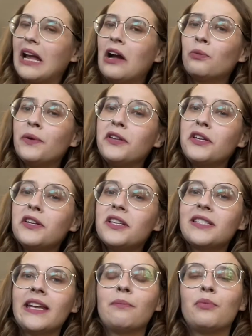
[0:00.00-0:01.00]
A really good
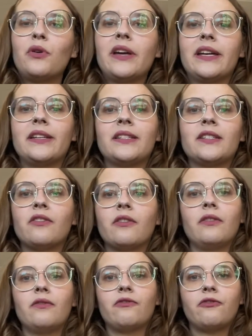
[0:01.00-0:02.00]
example is
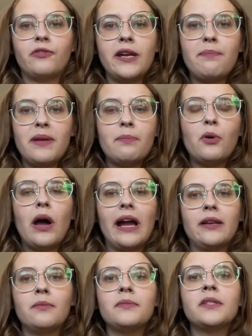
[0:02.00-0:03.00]
Free People
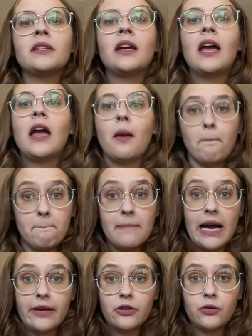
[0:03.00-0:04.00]
items.
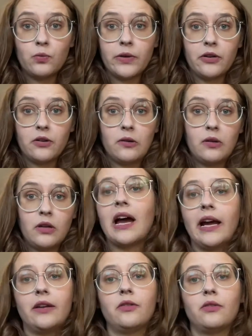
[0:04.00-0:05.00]
My Goodwill,
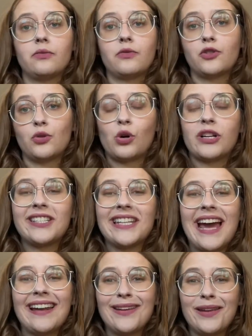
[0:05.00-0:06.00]
I don't source
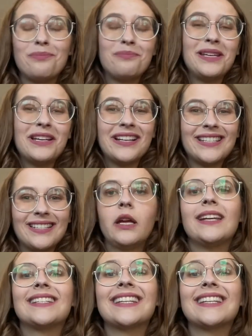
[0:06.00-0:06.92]
at it because it's like